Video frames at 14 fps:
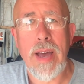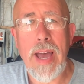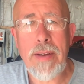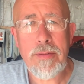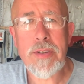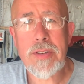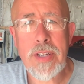
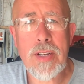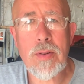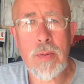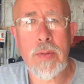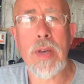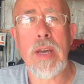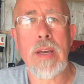Every
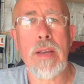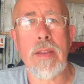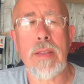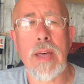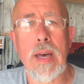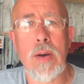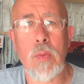single thing
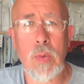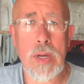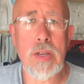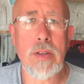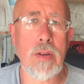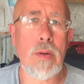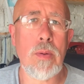that we
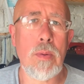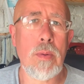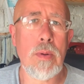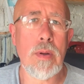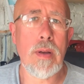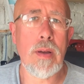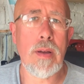do
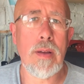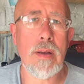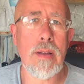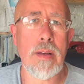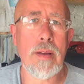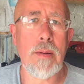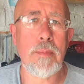
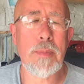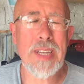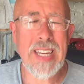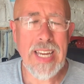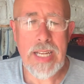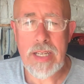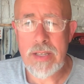
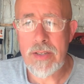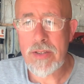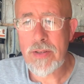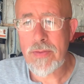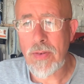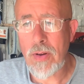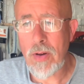
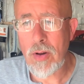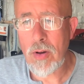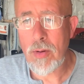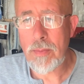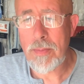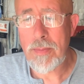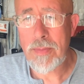begins
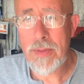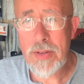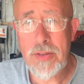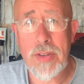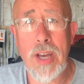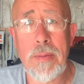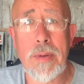from the
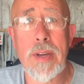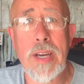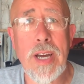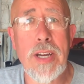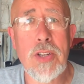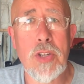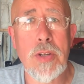same
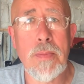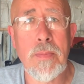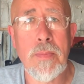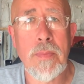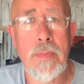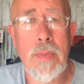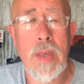location.
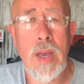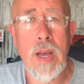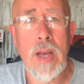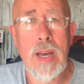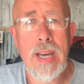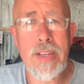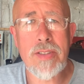
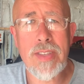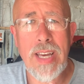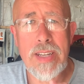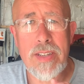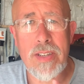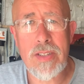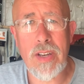It's
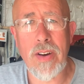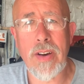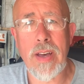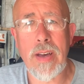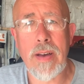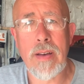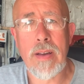that
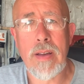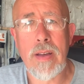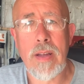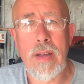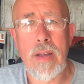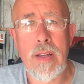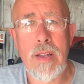desire
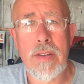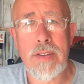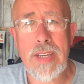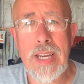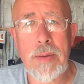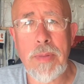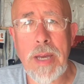to
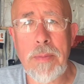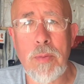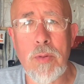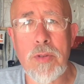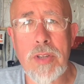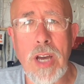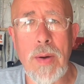get
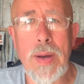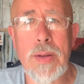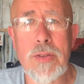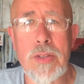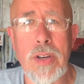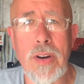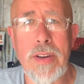people to go
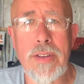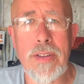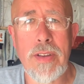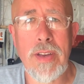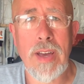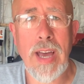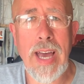outside
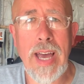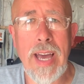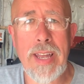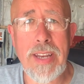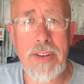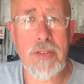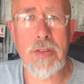
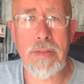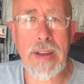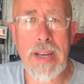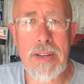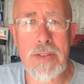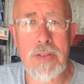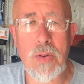and
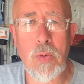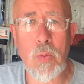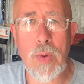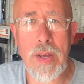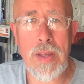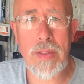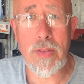interact
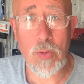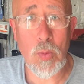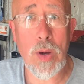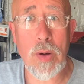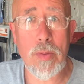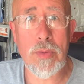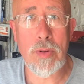with the
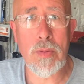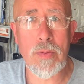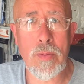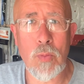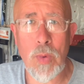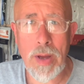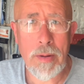world that
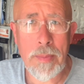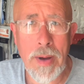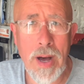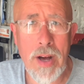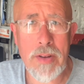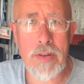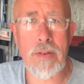we're a
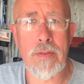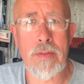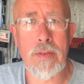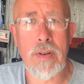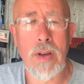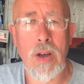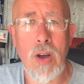part of,
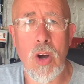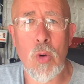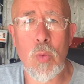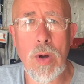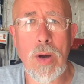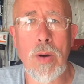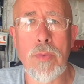a
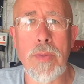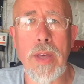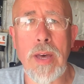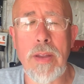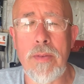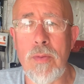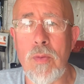world
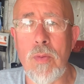that